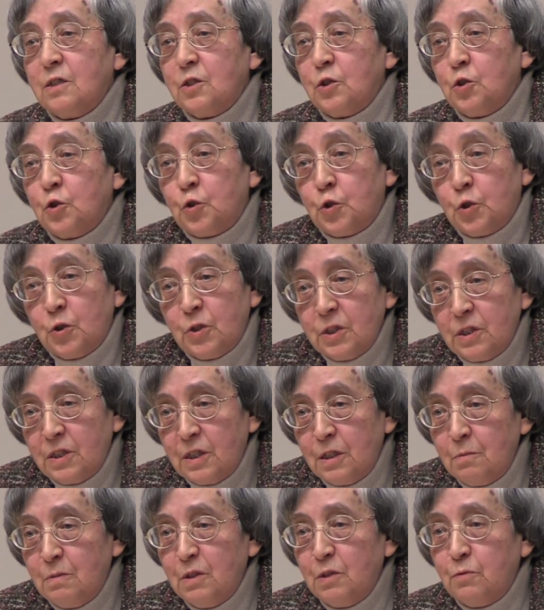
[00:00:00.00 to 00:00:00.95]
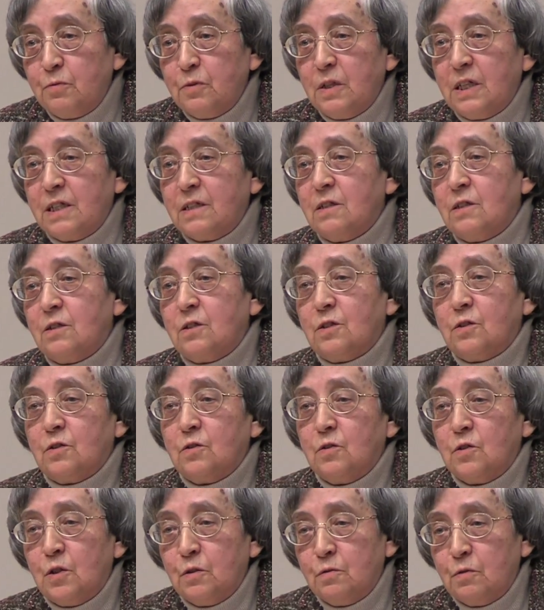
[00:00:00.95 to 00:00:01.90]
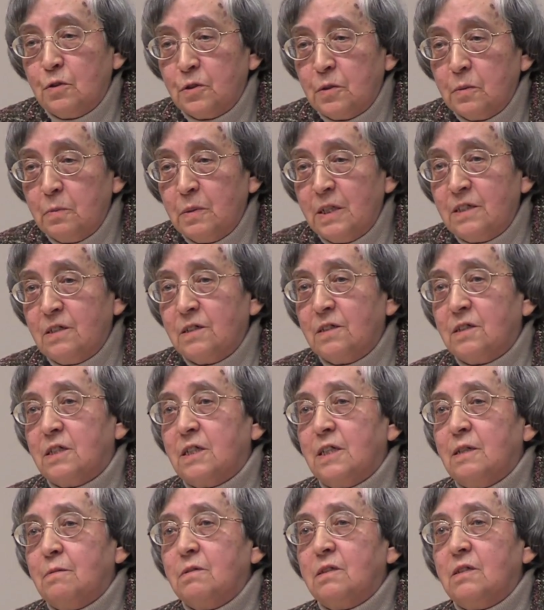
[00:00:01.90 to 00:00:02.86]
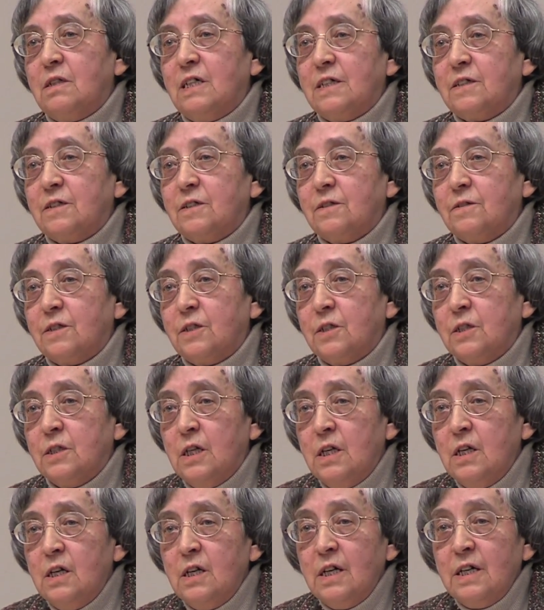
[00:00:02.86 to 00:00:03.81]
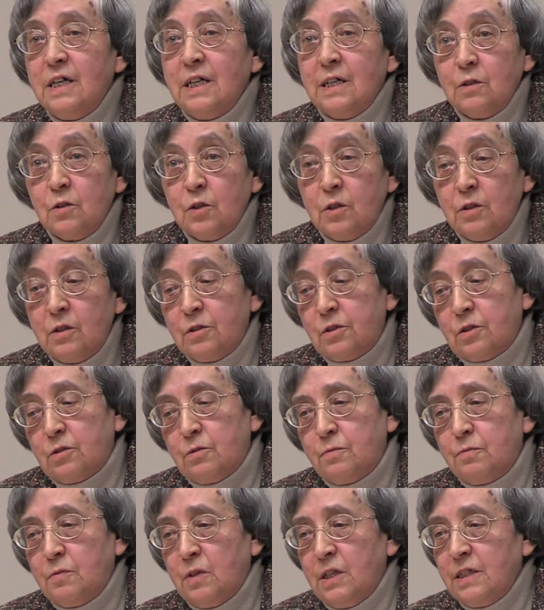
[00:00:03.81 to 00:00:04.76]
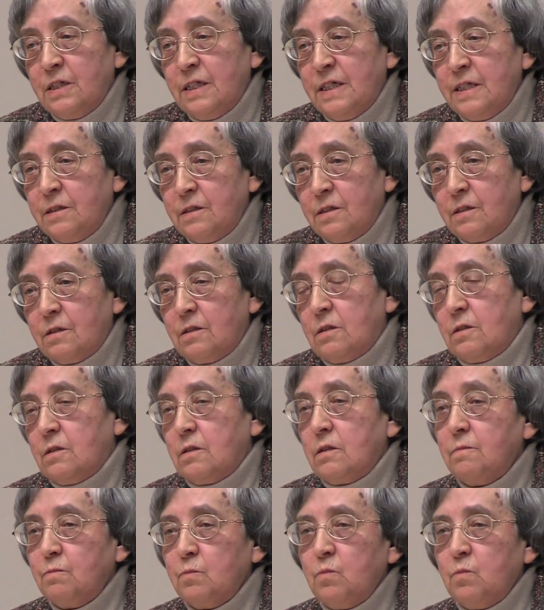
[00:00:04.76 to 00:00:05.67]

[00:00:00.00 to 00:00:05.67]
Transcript: short-term effects of automatic stabilizers and also finance